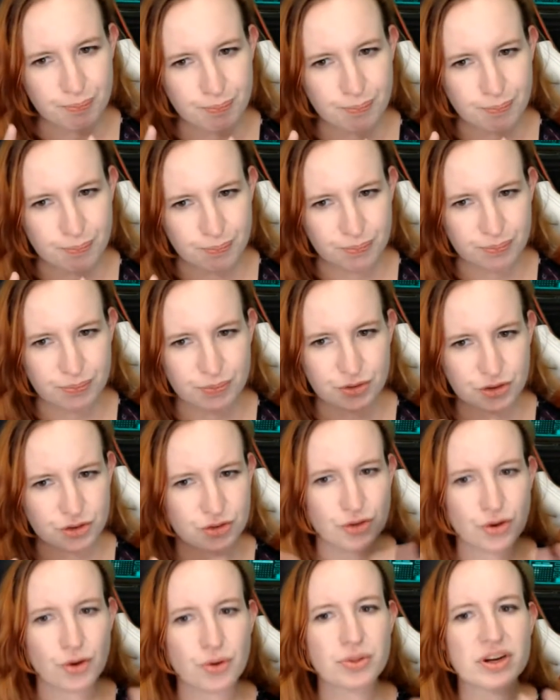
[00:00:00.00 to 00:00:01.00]
So
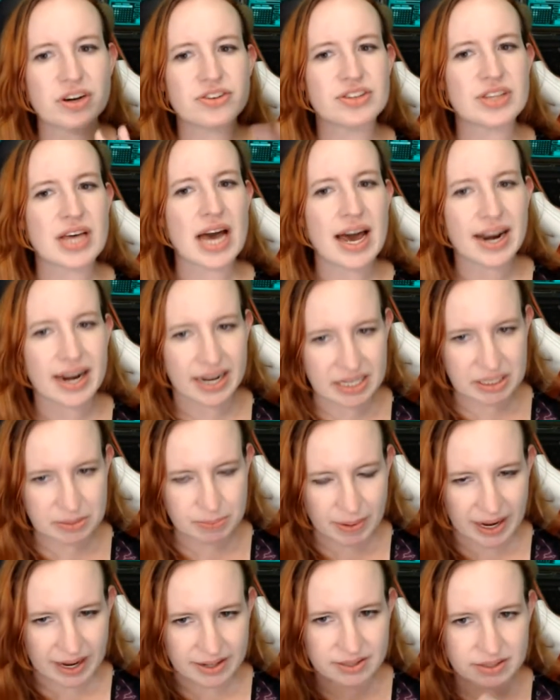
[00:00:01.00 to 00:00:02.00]
there's that aspect.
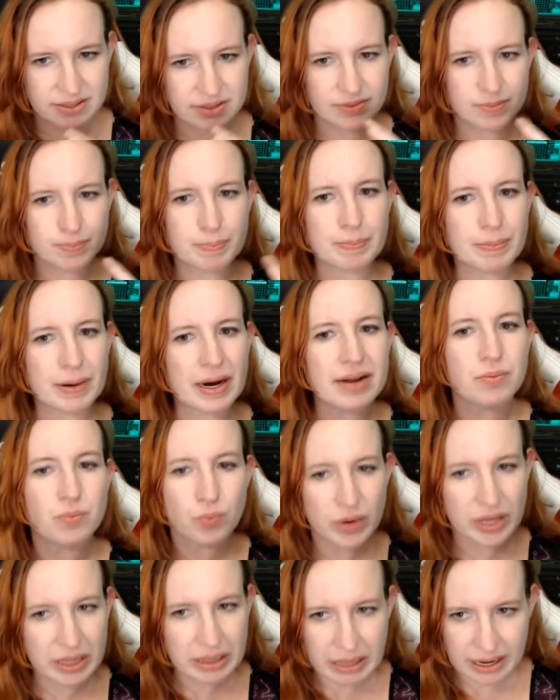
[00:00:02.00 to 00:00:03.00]
But we
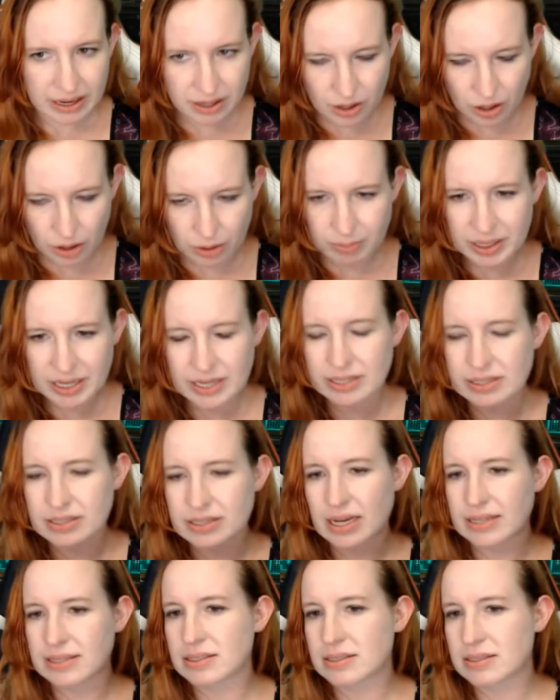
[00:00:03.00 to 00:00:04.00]
let it go because
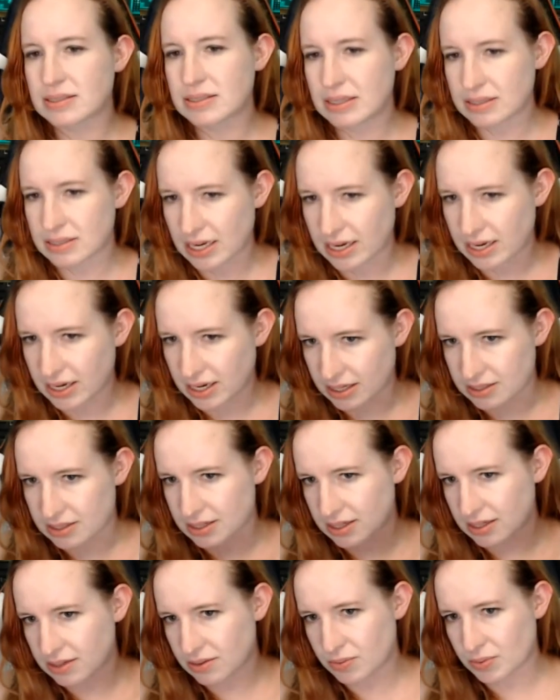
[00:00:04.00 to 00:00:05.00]
that's the inciting incident
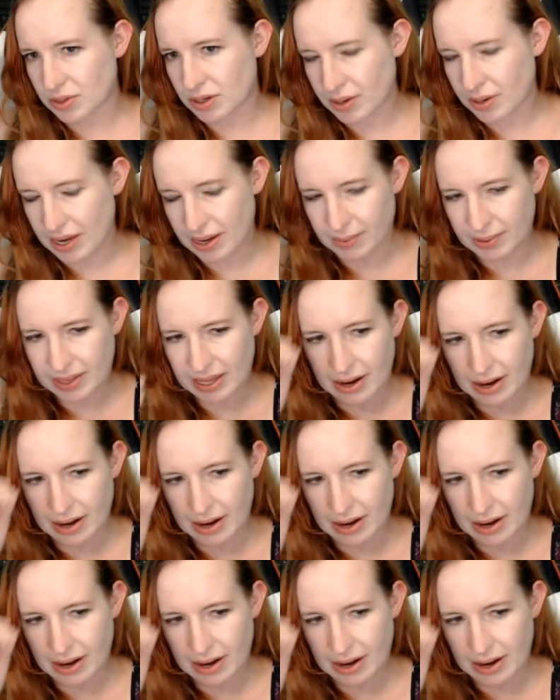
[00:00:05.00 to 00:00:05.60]
and we're okay with that.